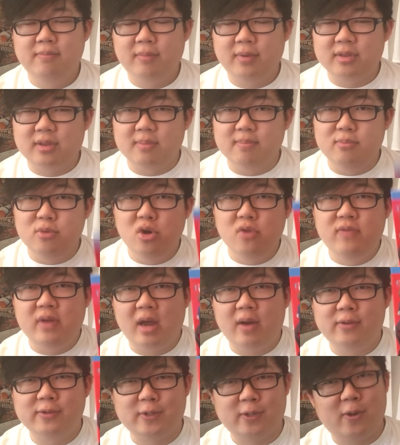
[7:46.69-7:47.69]
but the
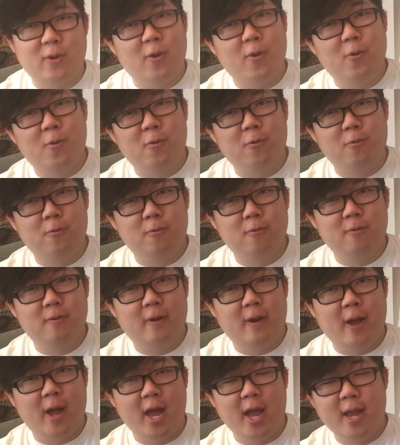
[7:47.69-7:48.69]
movie i was like oh
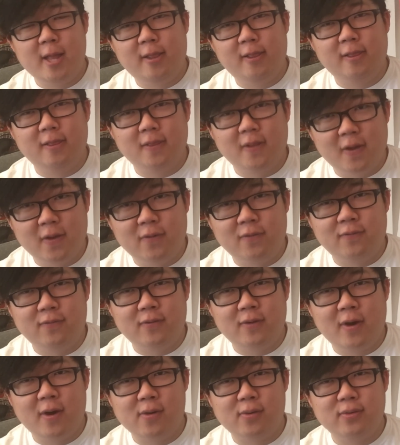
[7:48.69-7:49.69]
i love
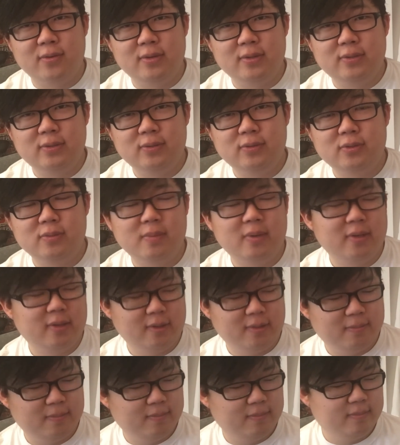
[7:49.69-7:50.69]
haruhi
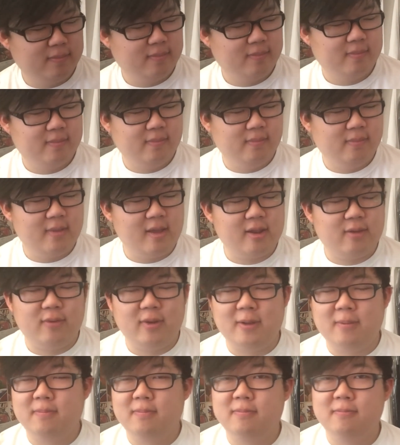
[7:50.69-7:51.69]
suzumiya
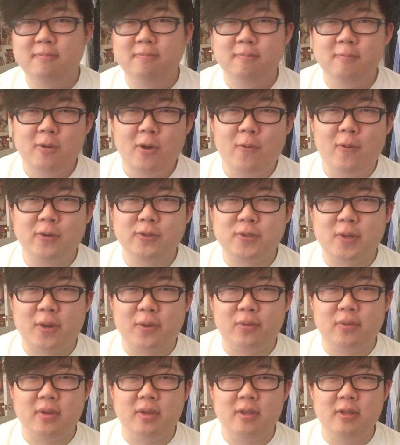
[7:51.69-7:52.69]
anyway go watch
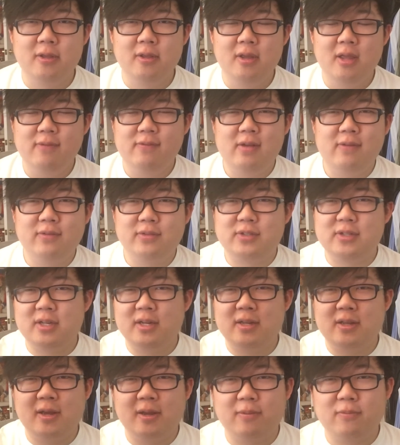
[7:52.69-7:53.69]
haruhi if you haven't seen
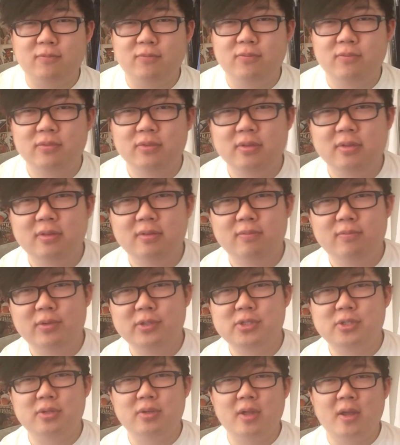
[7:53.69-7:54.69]
it yet
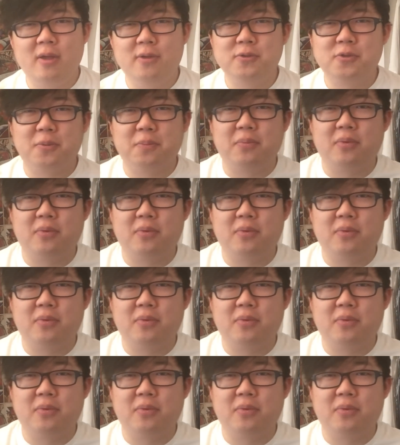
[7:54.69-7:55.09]
What's the hell your